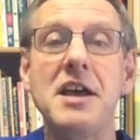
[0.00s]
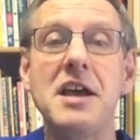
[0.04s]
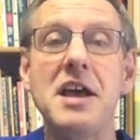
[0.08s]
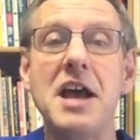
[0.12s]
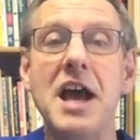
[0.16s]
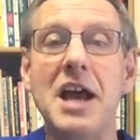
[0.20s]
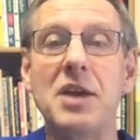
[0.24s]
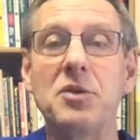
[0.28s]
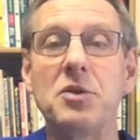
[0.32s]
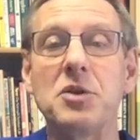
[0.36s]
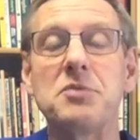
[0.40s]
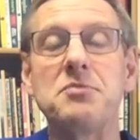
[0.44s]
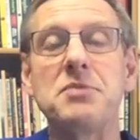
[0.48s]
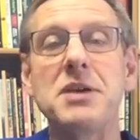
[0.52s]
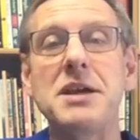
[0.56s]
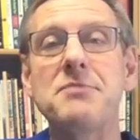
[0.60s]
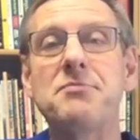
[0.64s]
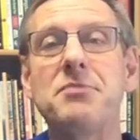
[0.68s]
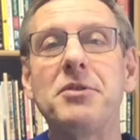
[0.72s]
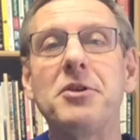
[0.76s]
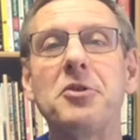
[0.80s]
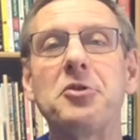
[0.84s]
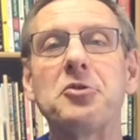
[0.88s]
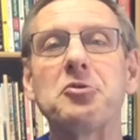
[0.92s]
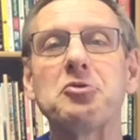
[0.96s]
and with
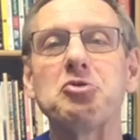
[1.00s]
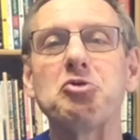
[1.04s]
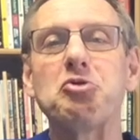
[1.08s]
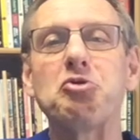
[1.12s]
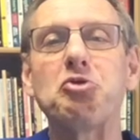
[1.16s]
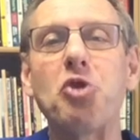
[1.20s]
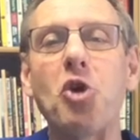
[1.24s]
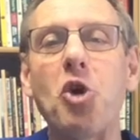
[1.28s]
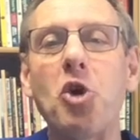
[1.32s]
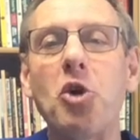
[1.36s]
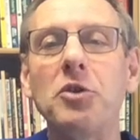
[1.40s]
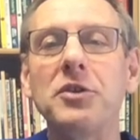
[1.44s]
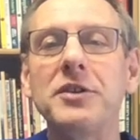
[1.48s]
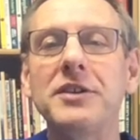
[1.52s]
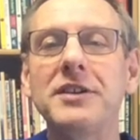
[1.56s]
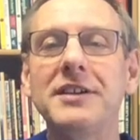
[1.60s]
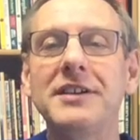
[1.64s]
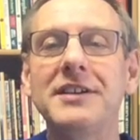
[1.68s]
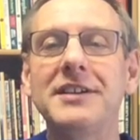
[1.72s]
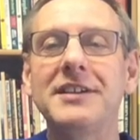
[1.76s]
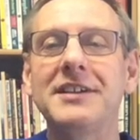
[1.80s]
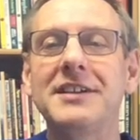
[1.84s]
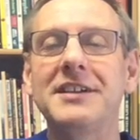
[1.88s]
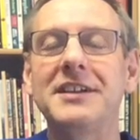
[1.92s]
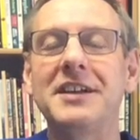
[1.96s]
people through phone
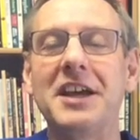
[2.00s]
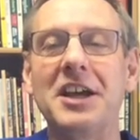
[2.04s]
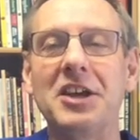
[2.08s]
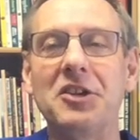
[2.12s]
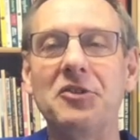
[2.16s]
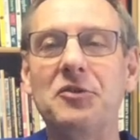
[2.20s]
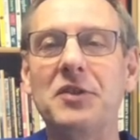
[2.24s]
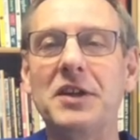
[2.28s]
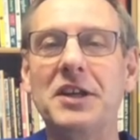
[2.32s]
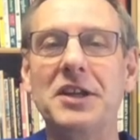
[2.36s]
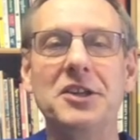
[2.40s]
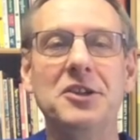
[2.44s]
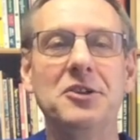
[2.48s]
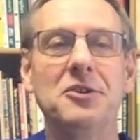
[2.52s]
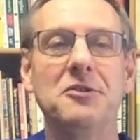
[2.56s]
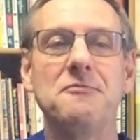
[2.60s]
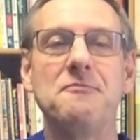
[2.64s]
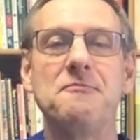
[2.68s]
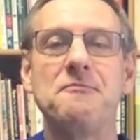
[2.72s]
and video.